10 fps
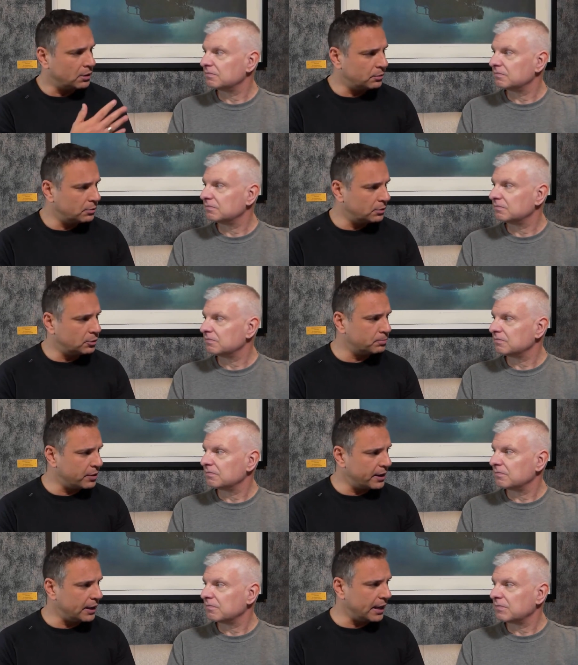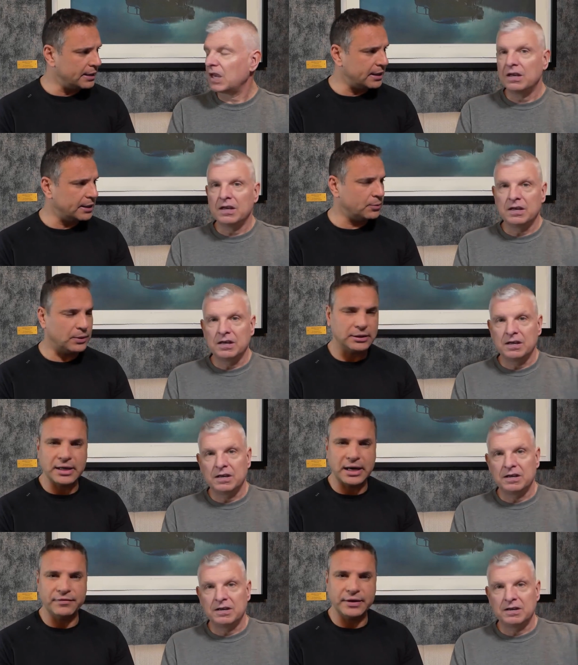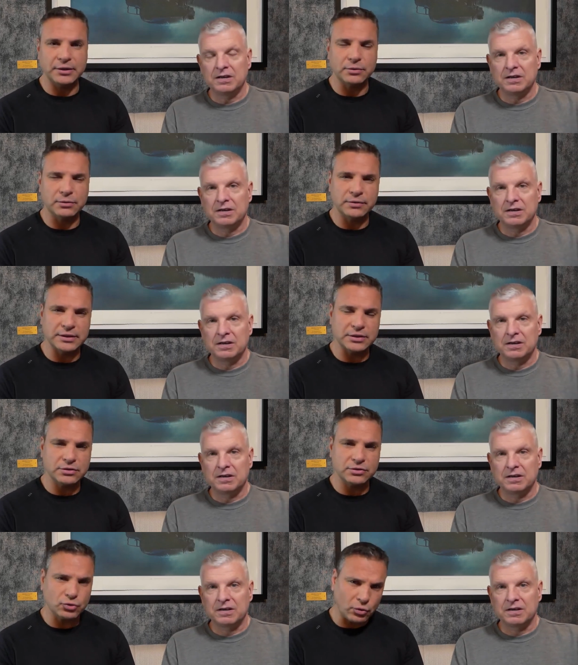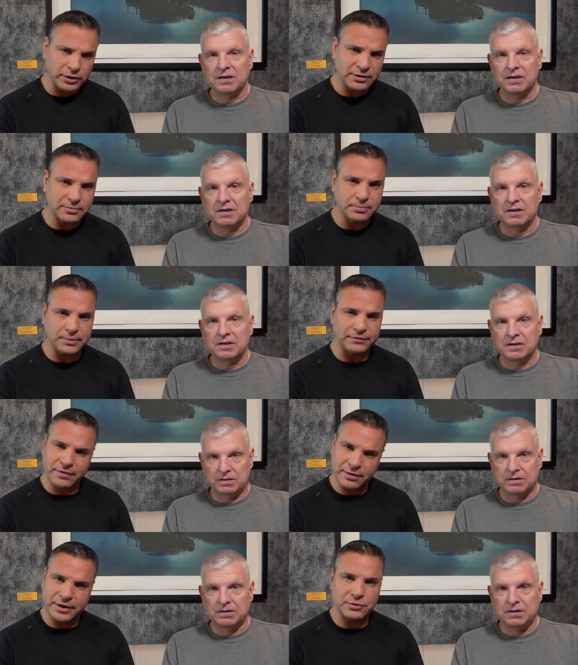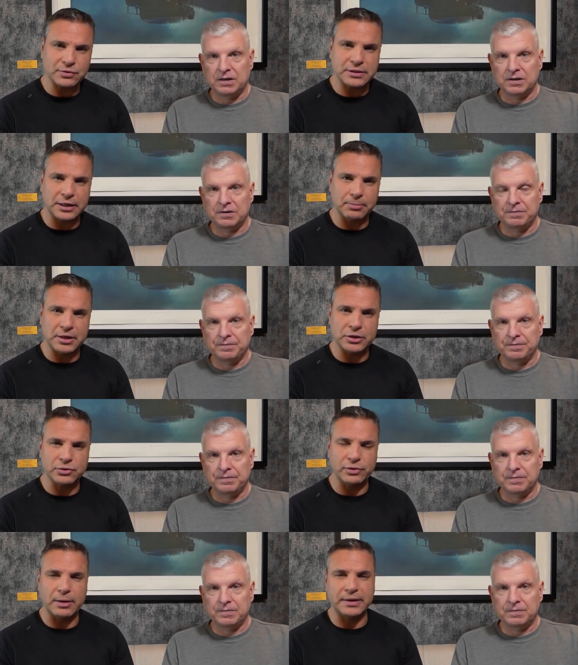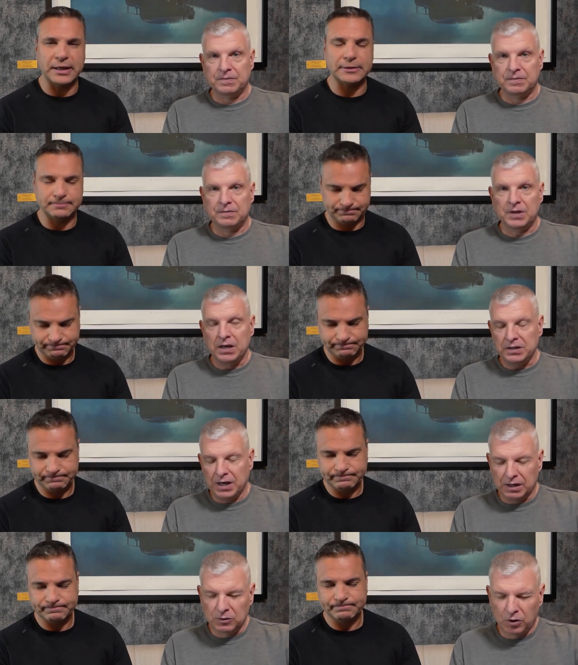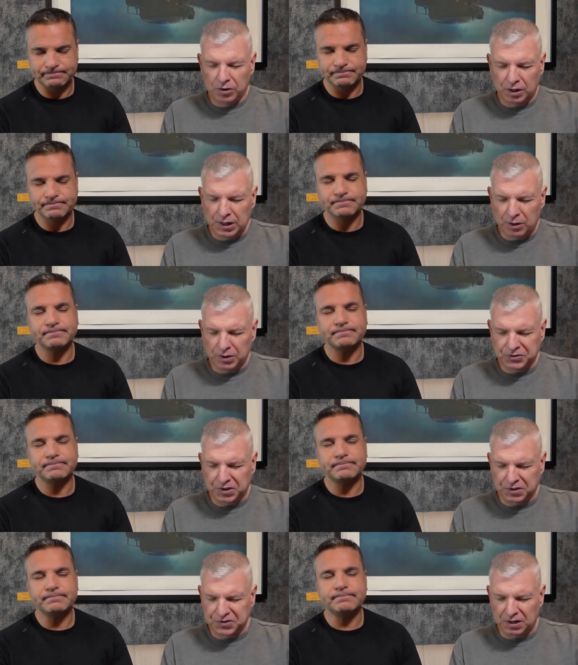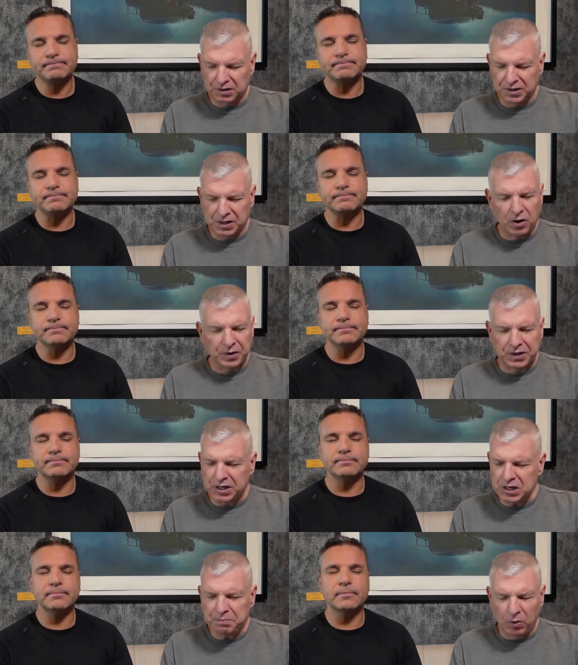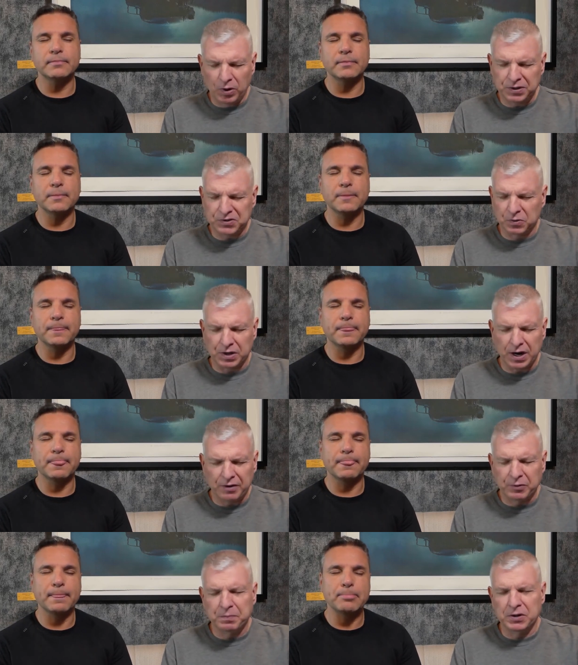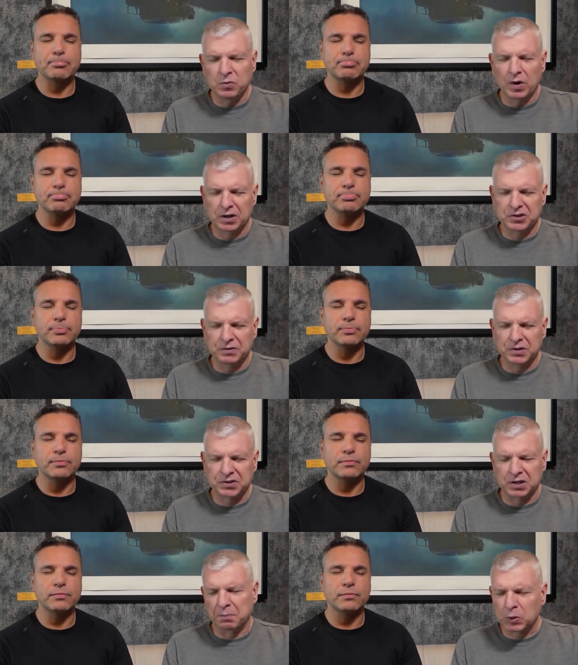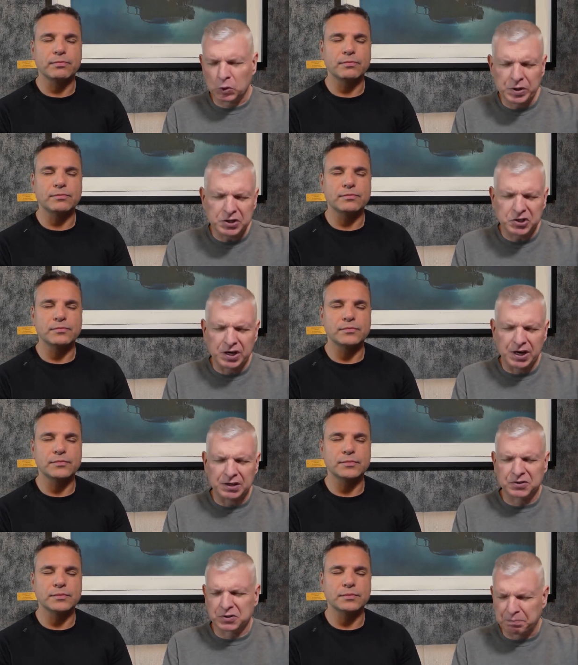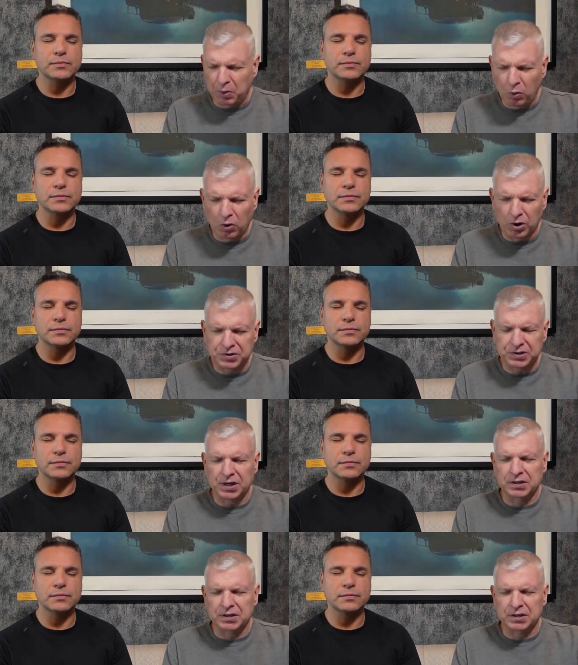Speaker 1: why don't you pray and then we'll dive into this short but very interesting ministry update. Yeah,
Speaker 2: Lord, allow us to consolidate all the key points so that everybody watching this can appreciate, support,